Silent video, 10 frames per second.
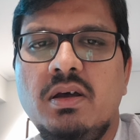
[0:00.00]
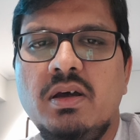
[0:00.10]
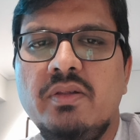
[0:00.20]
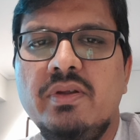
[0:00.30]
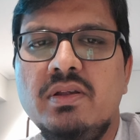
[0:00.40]

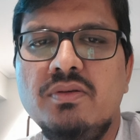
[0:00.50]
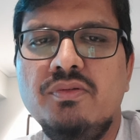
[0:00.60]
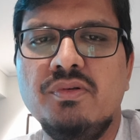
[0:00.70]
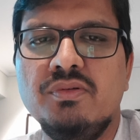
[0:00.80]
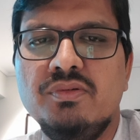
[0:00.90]
and then you
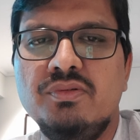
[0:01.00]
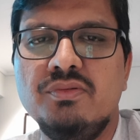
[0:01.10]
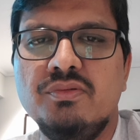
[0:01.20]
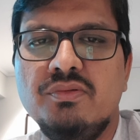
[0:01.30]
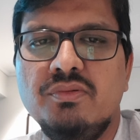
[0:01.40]
go
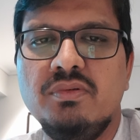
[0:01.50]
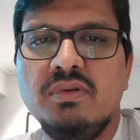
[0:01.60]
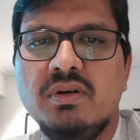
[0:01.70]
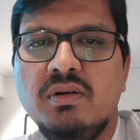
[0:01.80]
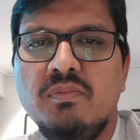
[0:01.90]
through
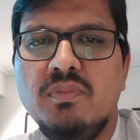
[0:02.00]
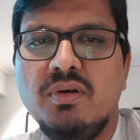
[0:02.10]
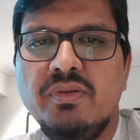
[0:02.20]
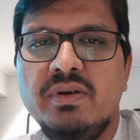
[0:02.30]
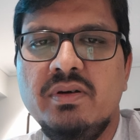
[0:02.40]

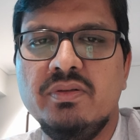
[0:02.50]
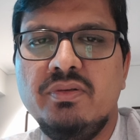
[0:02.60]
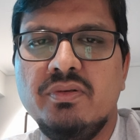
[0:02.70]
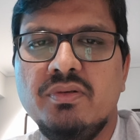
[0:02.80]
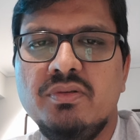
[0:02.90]
border
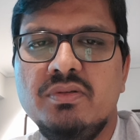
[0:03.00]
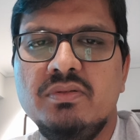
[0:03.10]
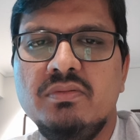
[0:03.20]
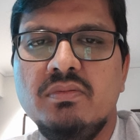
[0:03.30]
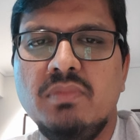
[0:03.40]

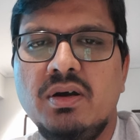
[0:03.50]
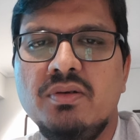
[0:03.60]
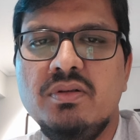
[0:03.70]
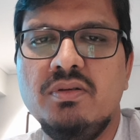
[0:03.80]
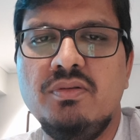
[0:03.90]
control,
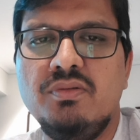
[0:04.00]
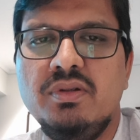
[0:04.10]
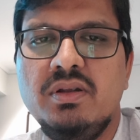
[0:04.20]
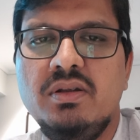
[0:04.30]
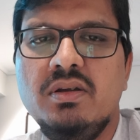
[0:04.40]

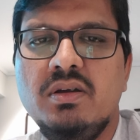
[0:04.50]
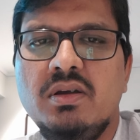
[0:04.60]
biosecurity,